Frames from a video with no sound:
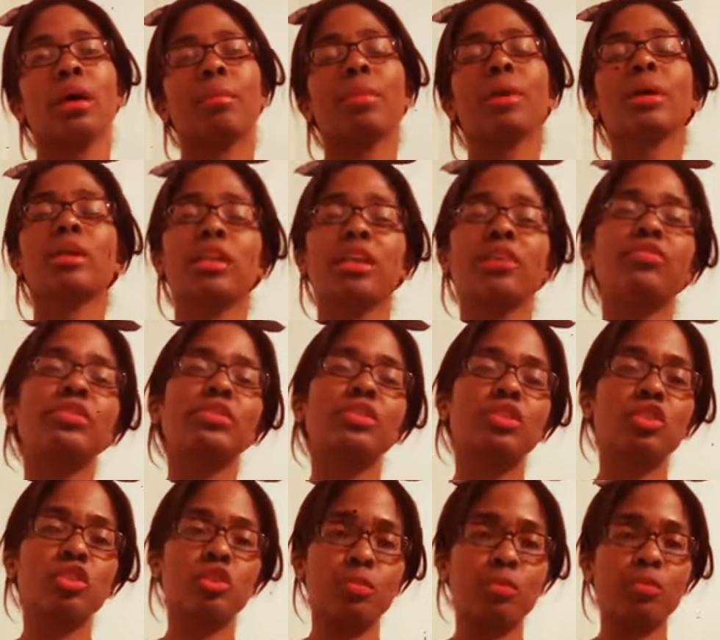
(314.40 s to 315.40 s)
But Cliff is
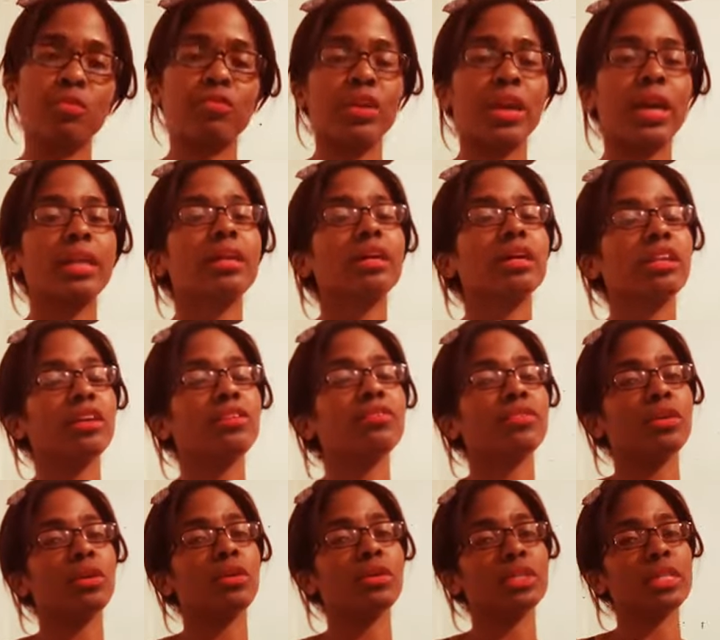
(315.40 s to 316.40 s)
a super fan, and Cliff
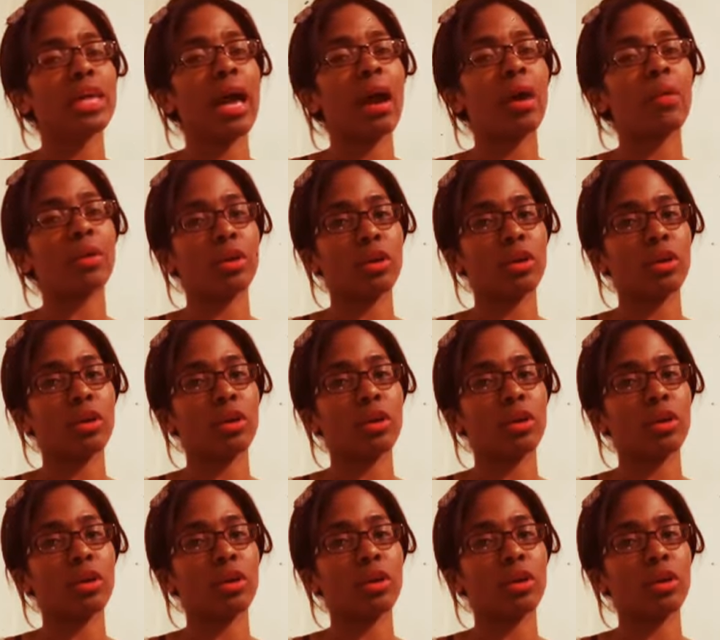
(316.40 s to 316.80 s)
knows how